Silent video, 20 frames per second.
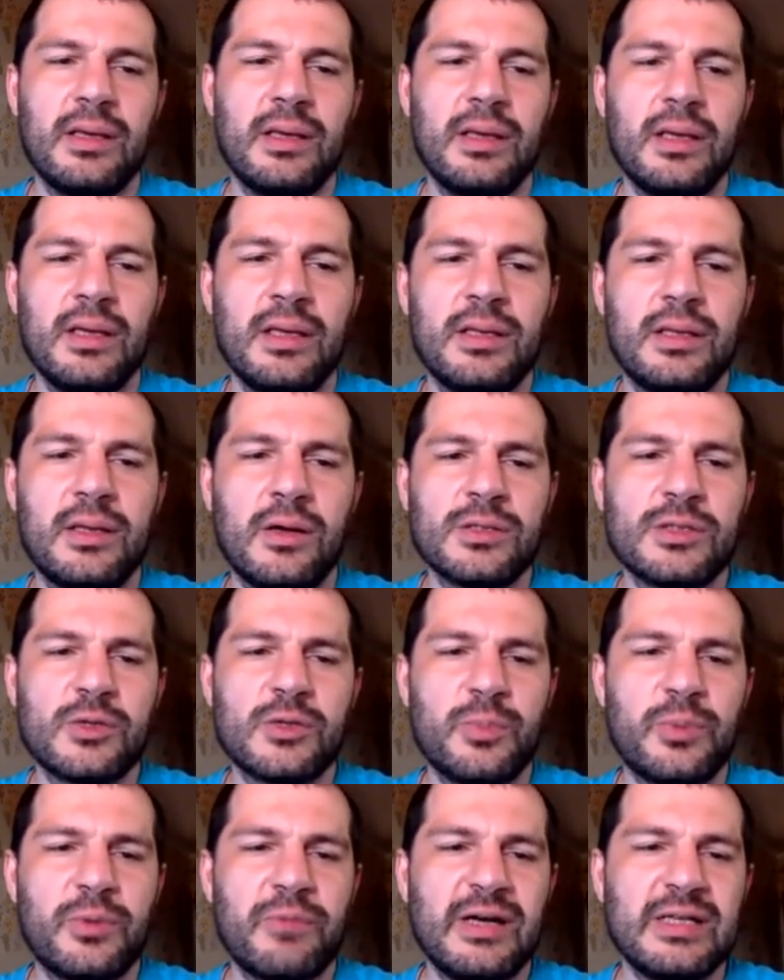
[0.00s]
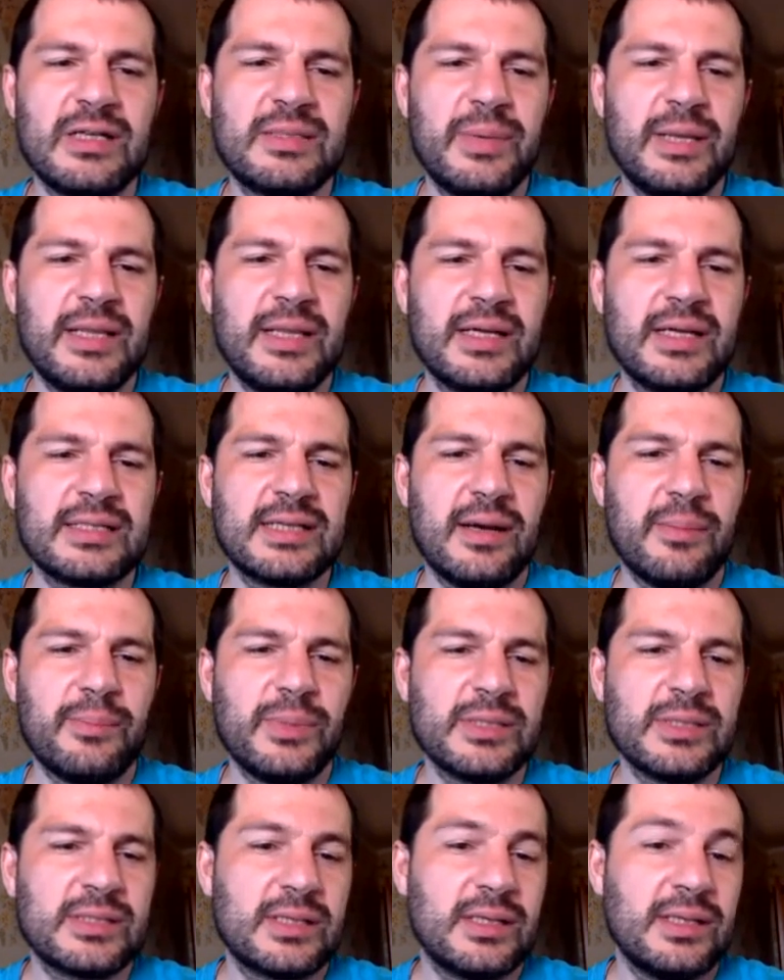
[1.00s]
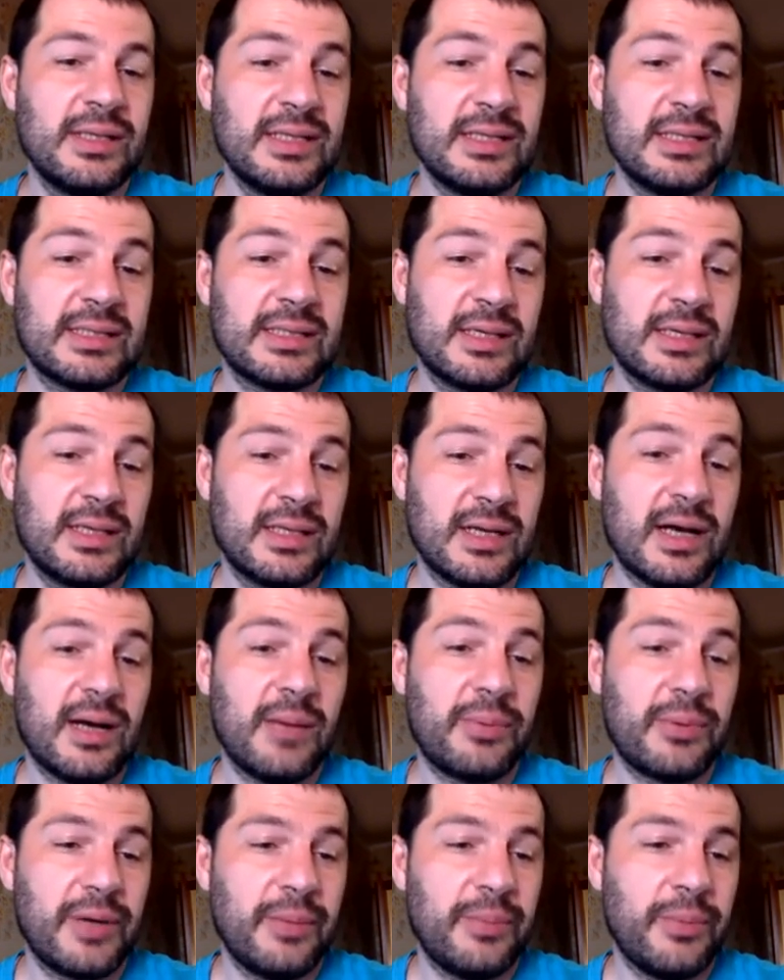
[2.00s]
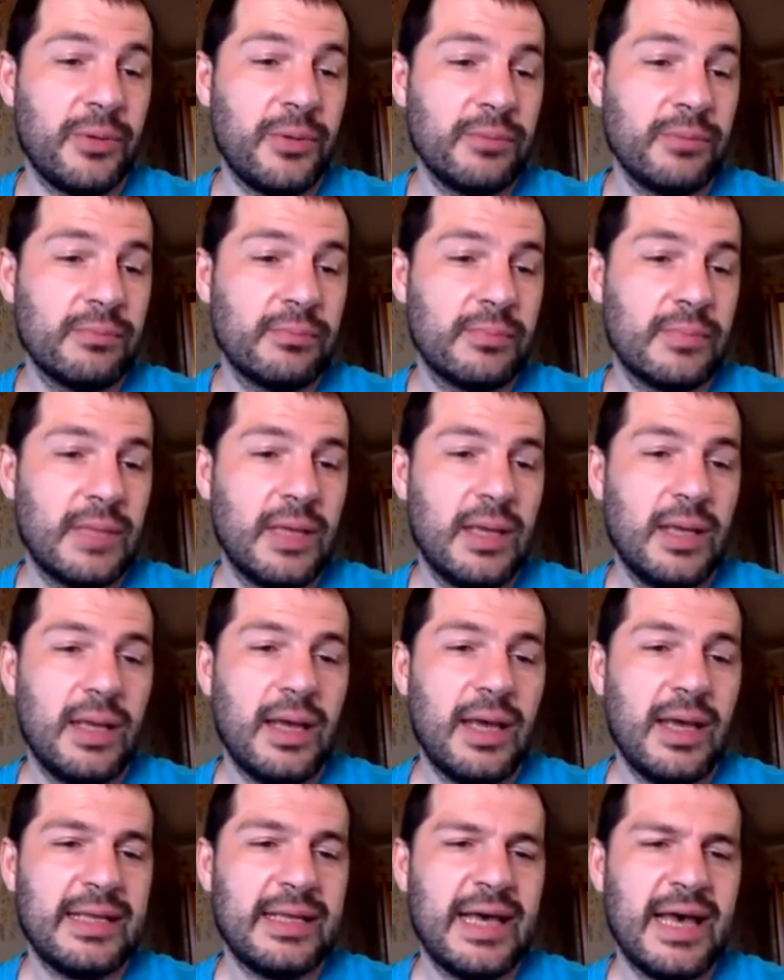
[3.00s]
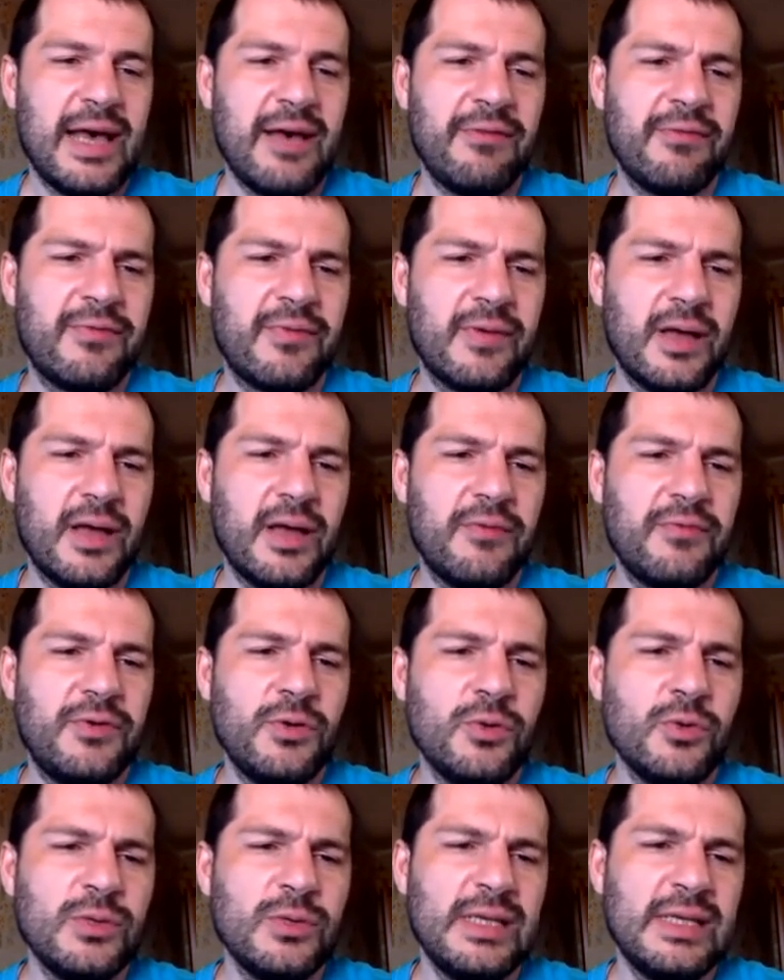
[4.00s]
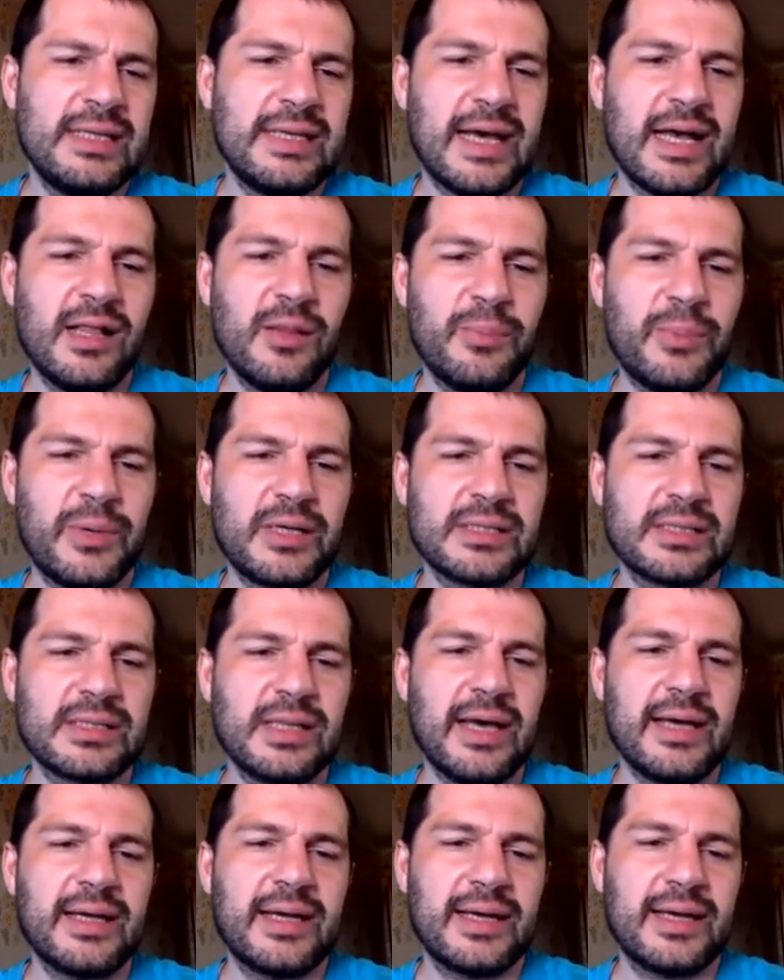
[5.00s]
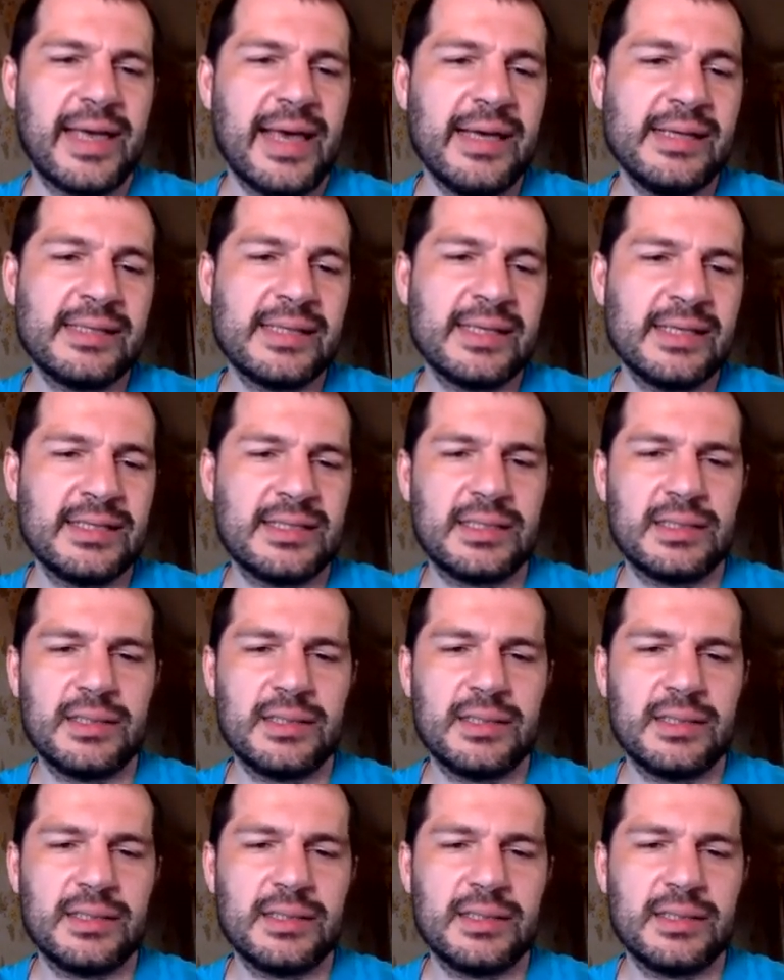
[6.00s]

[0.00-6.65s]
It also provides many examples in its GitHub repo and have a few neat helpers like cases